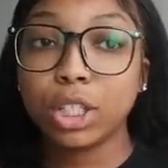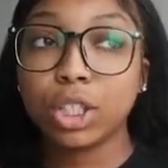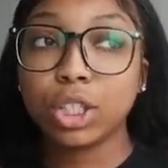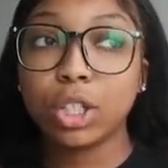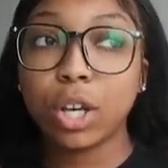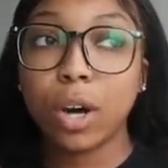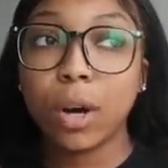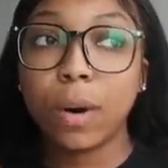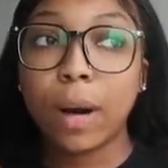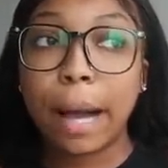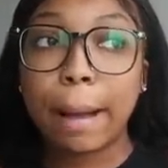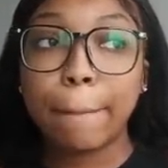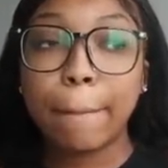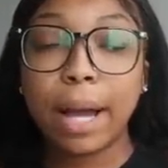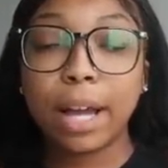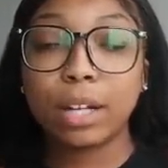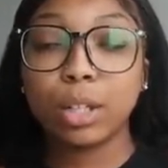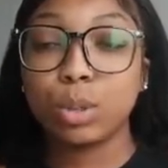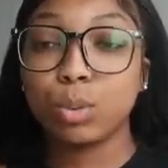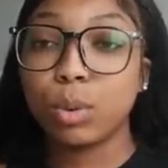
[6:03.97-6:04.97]
so I
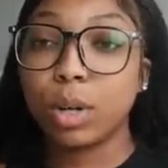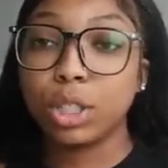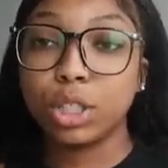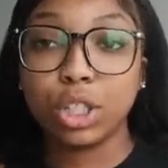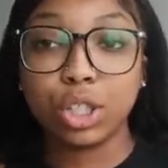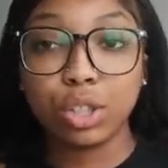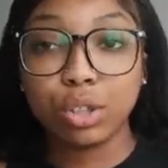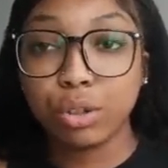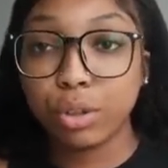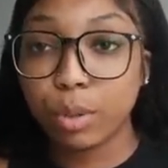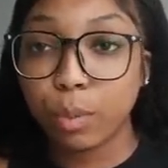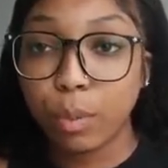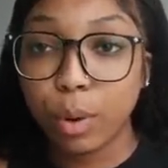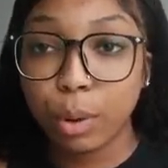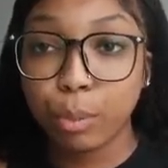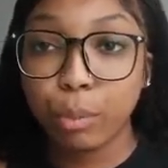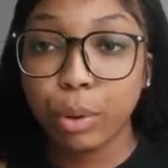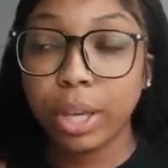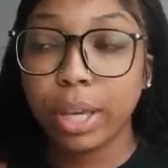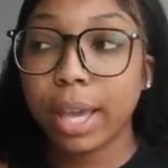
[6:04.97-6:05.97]
might as well just do the
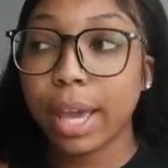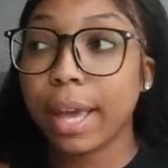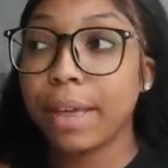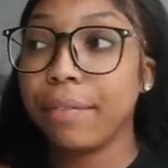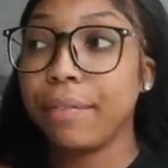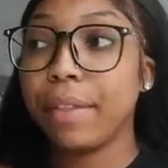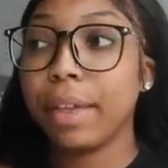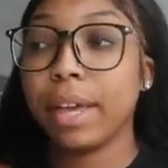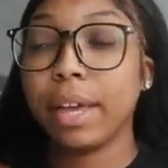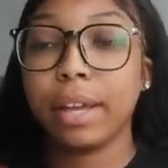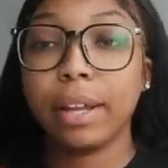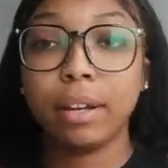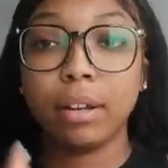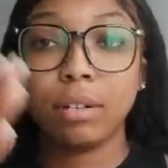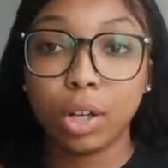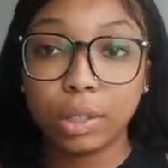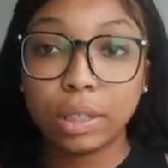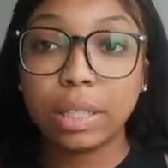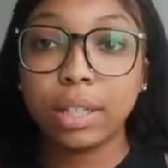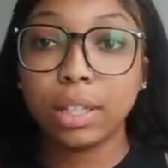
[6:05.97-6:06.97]
one week and then
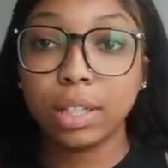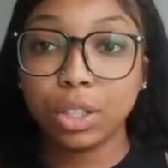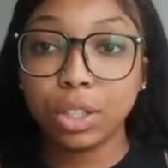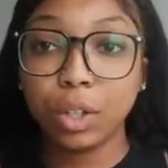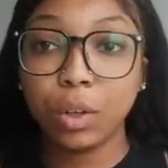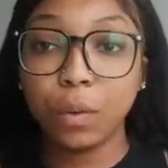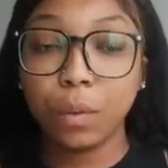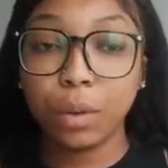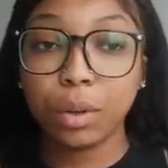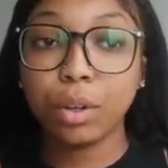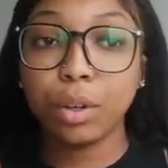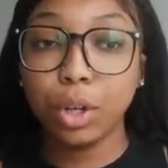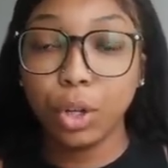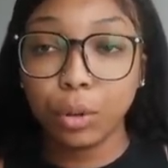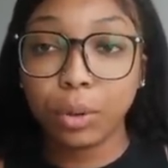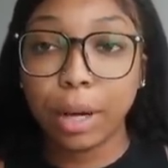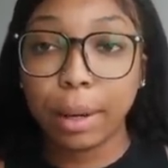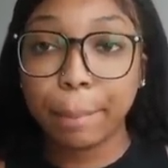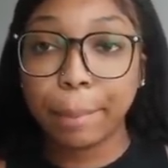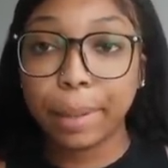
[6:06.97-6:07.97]
go to this new
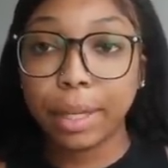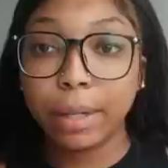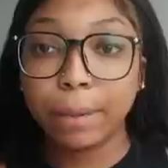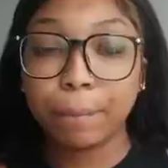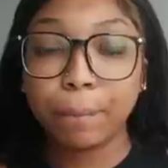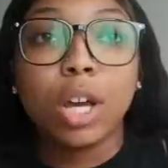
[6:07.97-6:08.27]
new company.